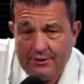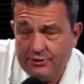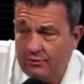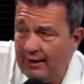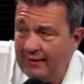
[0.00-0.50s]

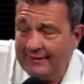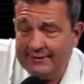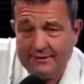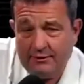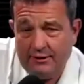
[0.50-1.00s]
I like to
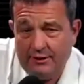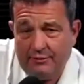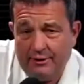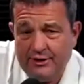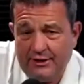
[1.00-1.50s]
say,
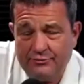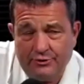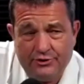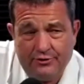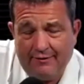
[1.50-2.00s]
Chance, what's
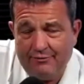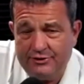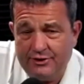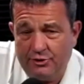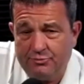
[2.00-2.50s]
your average
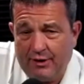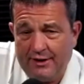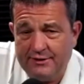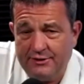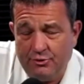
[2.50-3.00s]
sales price
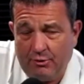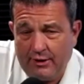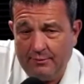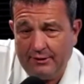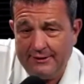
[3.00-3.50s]
in your
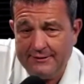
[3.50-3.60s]
marketplace?